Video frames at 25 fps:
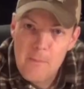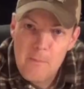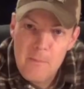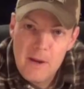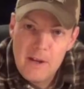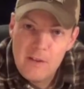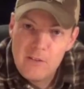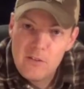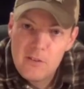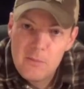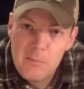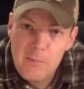
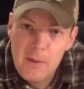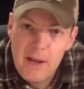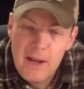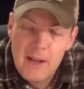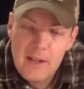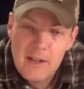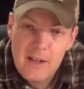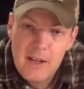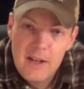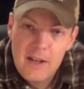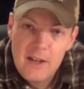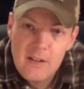basic
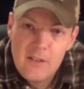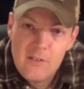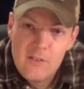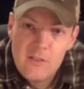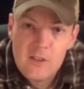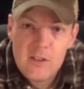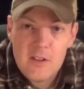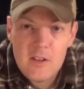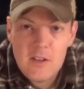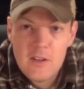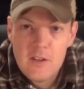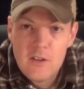
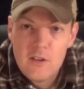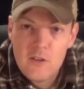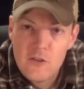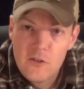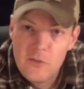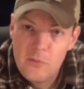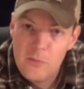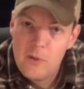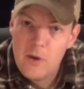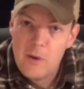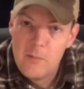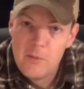band-aids,
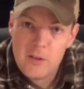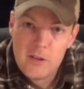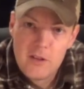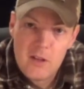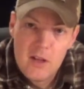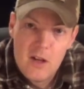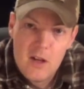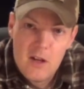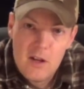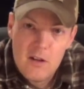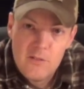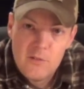some rubber
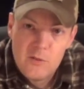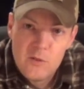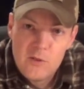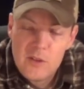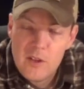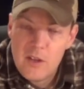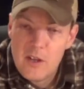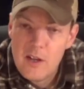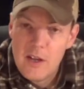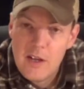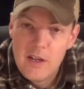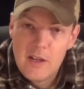
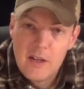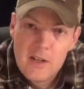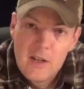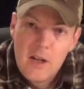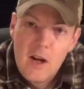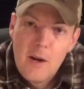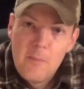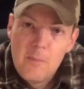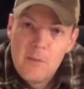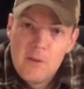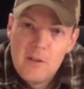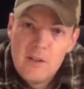gloves, and a
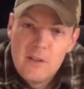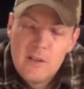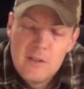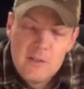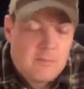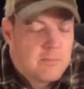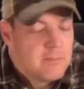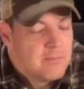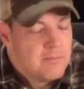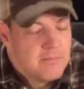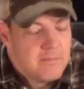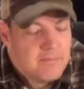couple
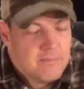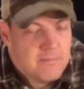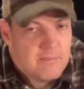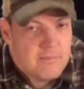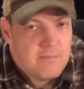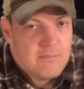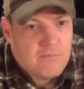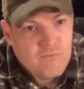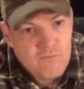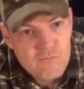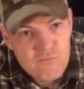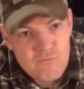of
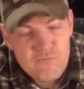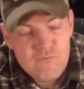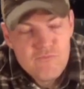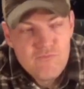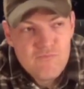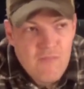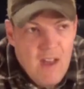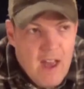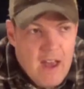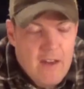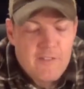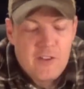
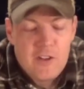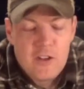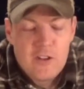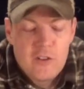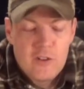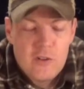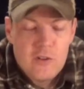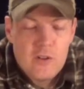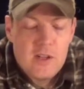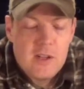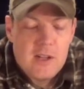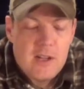heavier
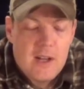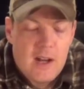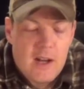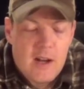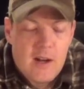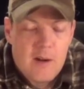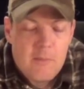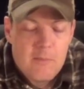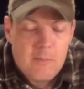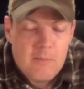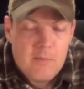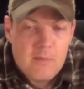duty
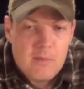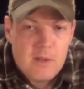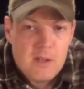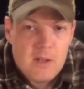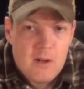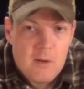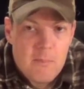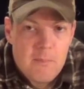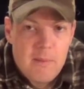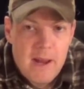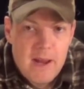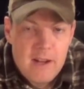
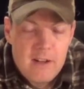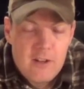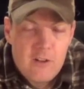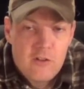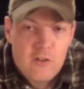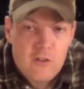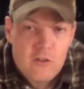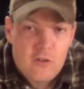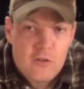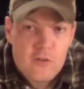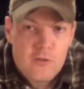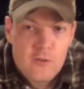you know,
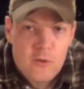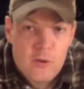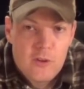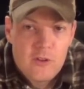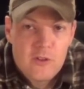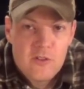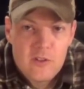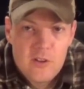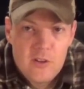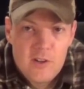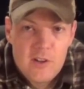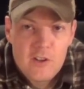bandages for
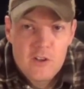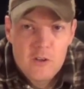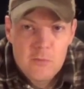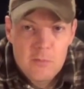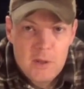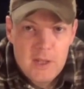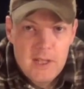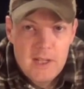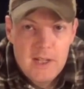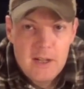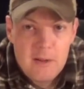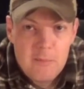serious
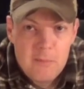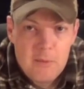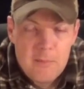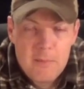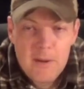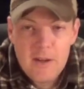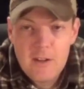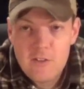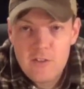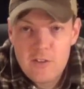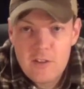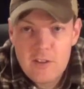bleeding. But
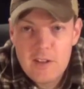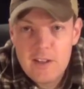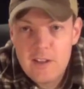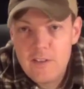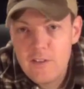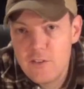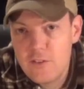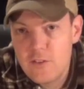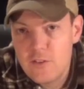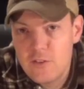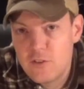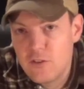basically
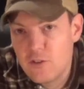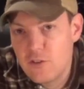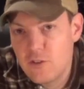this is